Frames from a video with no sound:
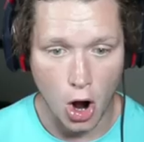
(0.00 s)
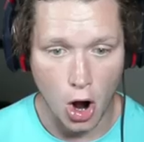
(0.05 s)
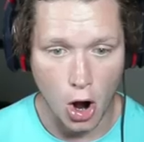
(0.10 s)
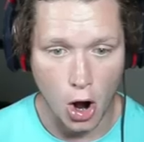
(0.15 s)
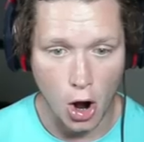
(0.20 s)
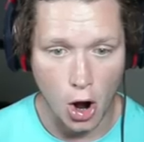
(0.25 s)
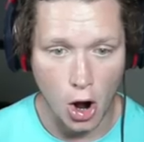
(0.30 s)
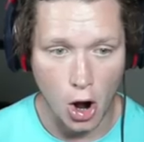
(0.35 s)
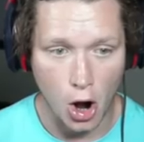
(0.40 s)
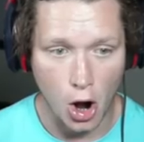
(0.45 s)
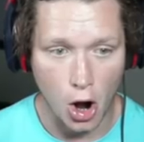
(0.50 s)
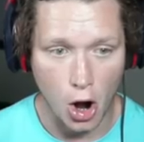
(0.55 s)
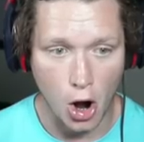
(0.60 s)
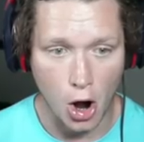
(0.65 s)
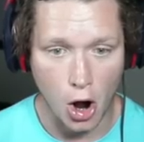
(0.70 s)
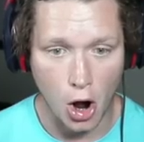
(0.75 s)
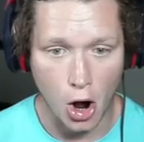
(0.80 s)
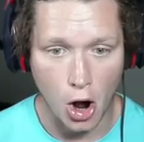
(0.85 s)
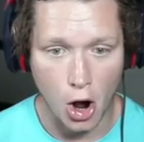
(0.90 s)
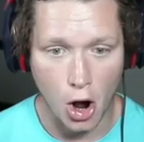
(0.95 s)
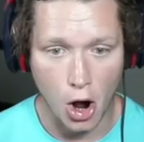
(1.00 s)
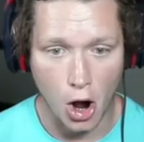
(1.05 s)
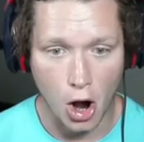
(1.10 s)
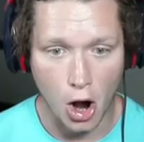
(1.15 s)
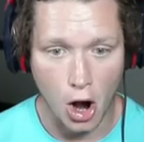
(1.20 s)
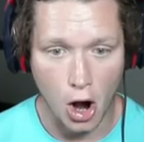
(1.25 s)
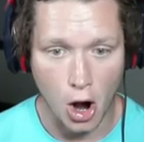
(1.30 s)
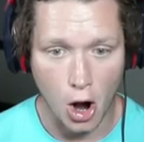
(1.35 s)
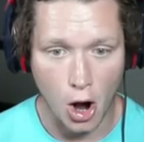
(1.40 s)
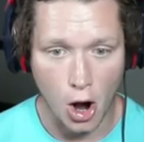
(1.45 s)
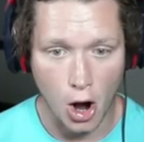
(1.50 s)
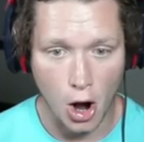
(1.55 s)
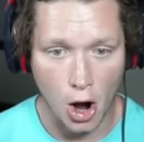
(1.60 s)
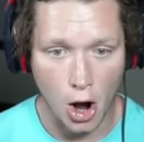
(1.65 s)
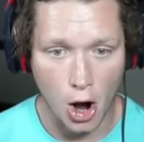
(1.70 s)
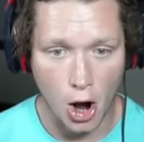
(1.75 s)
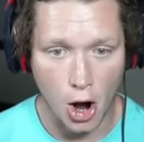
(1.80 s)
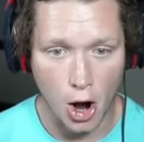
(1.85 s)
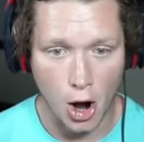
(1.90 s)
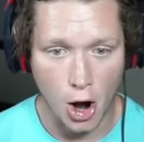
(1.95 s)

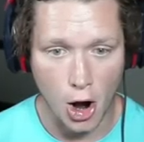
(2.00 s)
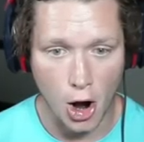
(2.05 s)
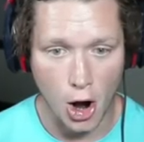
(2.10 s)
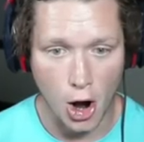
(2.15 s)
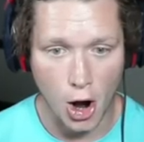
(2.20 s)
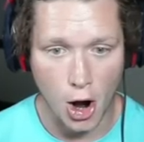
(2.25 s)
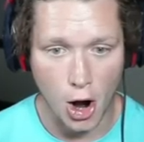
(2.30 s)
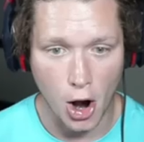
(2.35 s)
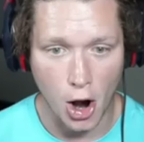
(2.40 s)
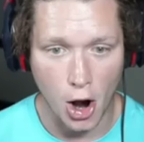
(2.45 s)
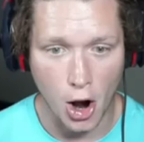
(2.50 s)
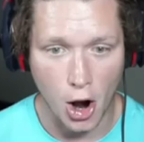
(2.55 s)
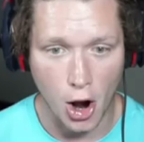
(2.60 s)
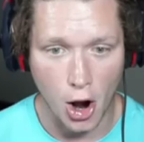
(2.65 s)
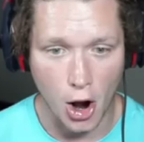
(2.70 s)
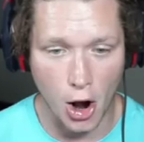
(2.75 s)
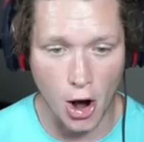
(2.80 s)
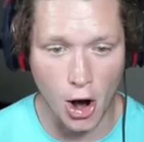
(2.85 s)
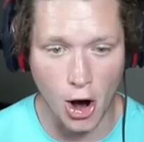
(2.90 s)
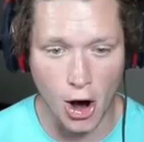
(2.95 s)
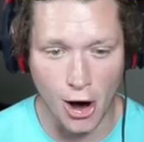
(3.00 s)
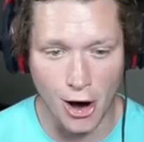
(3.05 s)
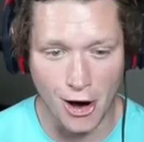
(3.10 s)
Nothing is said.